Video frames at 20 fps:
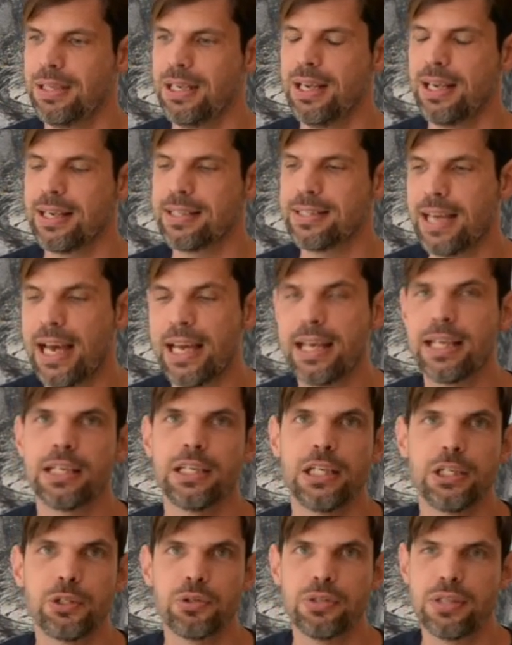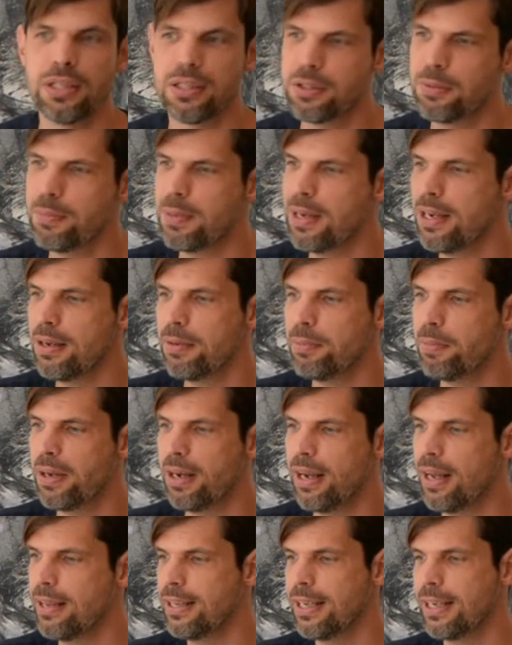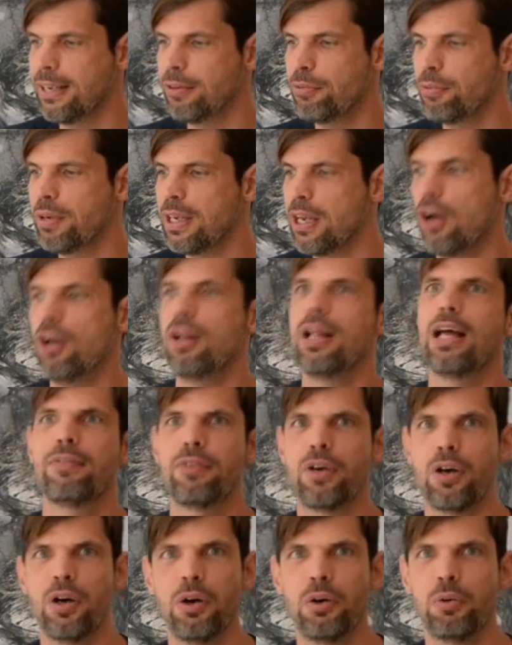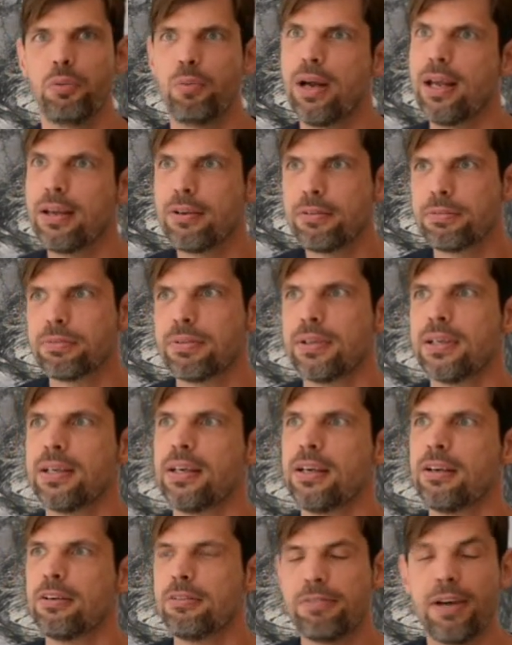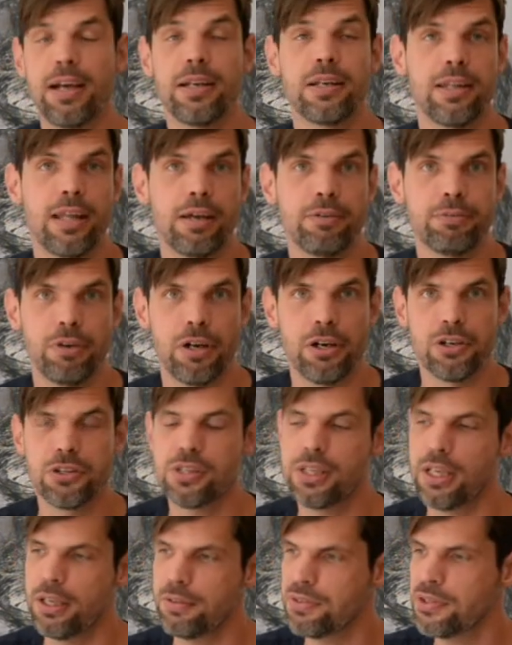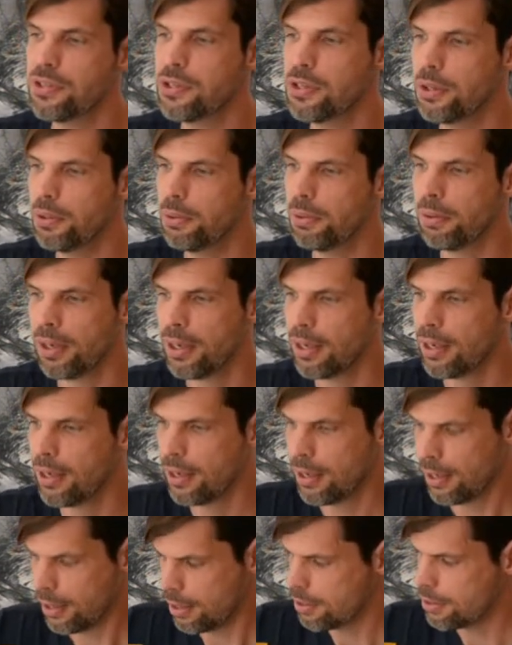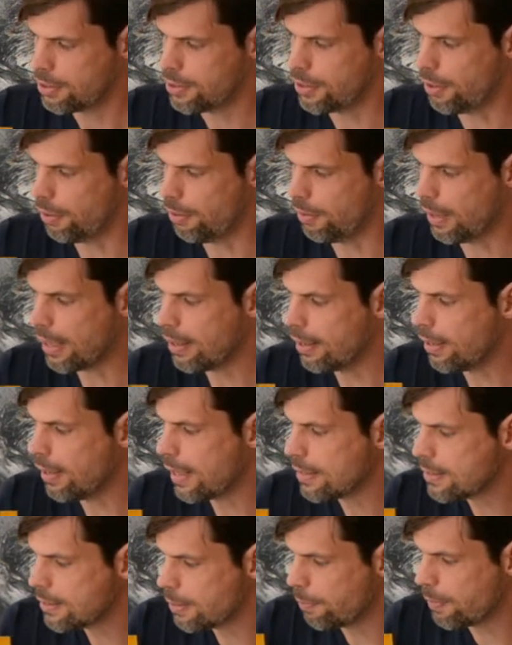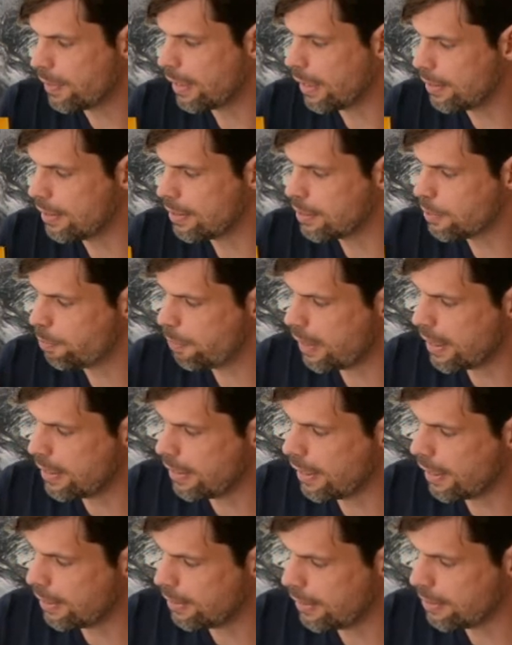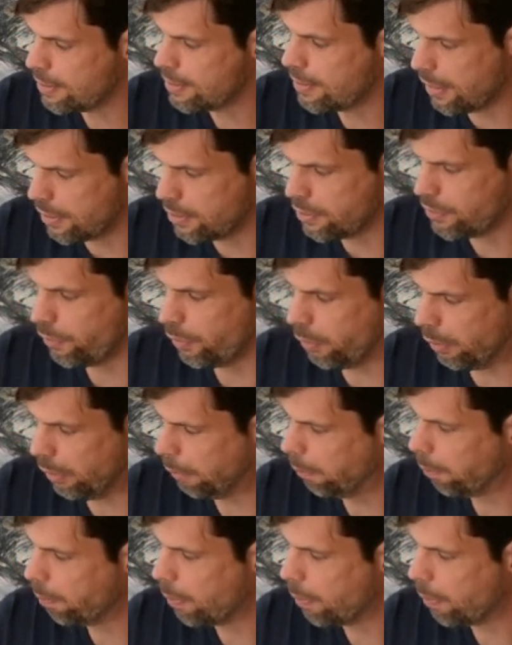exciting and interesting to me, but I think we all have our own way of finding that for ourselves too. So that's something that this painting, I think, stands for.